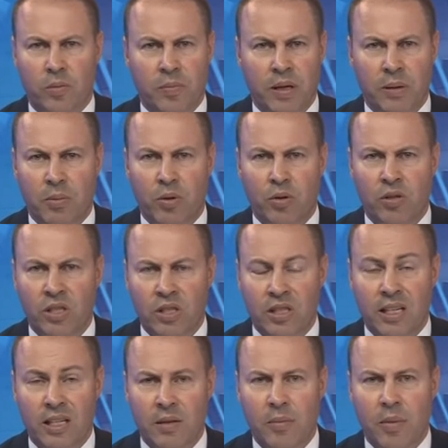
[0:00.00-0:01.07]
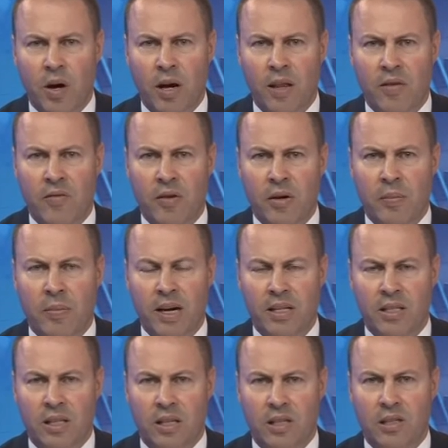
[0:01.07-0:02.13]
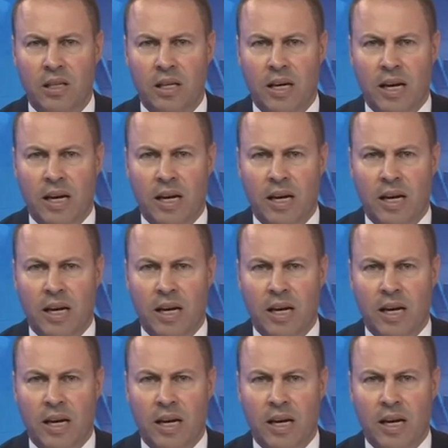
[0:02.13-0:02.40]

people who just need to buy the very basics